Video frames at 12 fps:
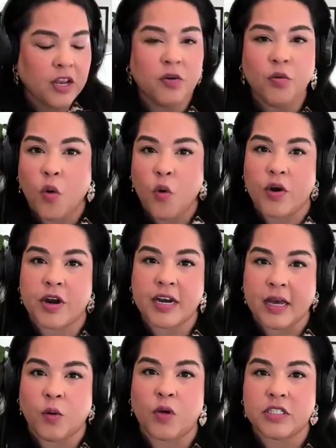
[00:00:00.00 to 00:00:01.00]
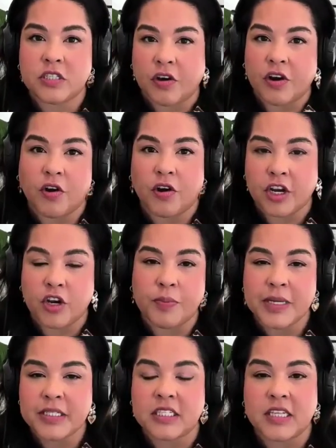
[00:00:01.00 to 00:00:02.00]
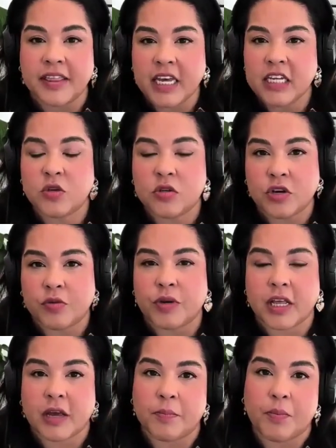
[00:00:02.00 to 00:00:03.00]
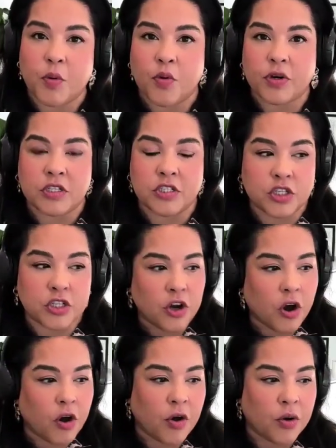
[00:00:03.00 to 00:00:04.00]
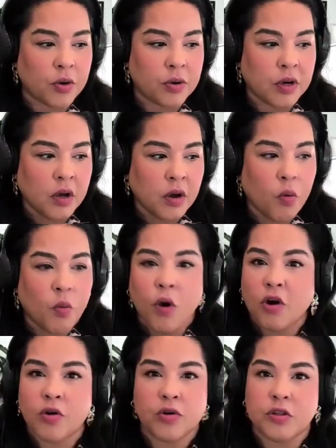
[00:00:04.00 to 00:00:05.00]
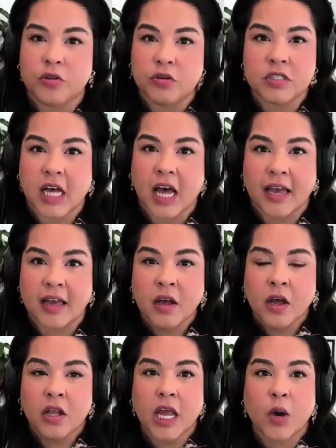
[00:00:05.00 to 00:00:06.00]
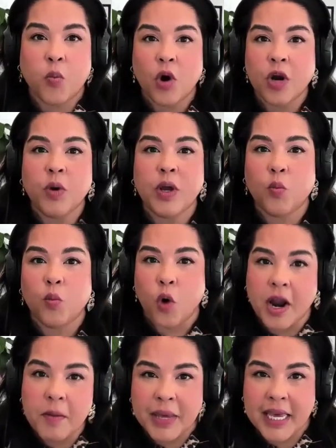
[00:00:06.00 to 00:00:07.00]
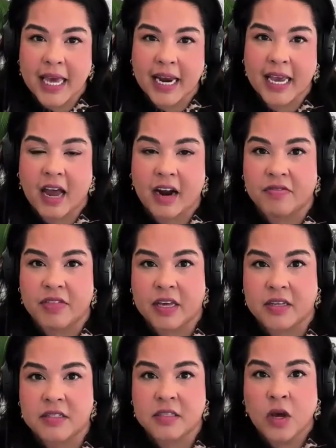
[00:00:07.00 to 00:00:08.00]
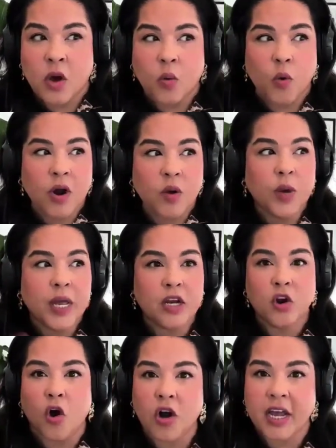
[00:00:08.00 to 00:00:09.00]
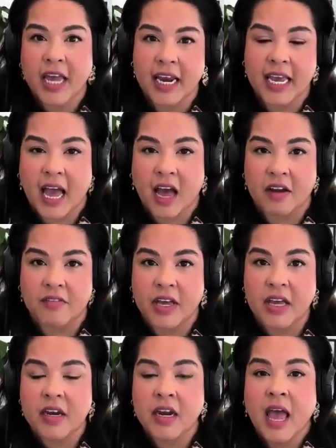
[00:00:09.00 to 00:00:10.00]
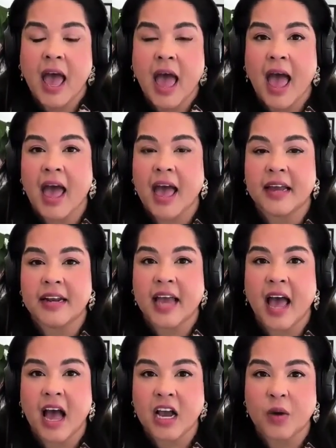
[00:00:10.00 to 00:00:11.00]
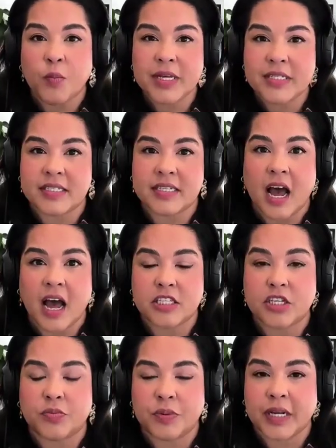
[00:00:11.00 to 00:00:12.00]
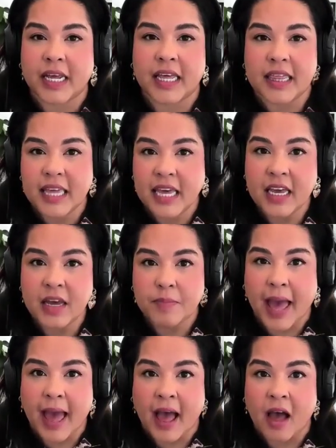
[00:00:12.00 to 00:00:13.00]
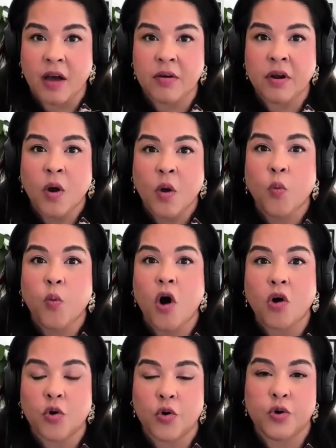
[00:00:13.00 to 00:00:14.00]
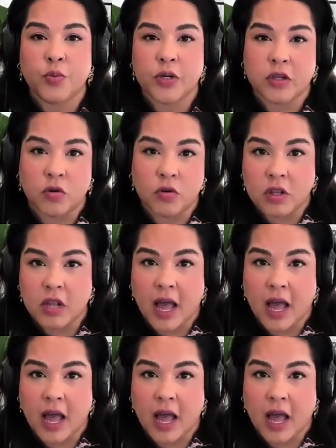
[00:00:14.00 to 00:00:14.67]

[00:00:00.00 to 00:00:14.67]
you're auditing what's going on in your business, I think it's also really important to know what good looks like. Like, what do we want to be getting out of this? What are we not getting out of it? And how can we start to really think about what good would look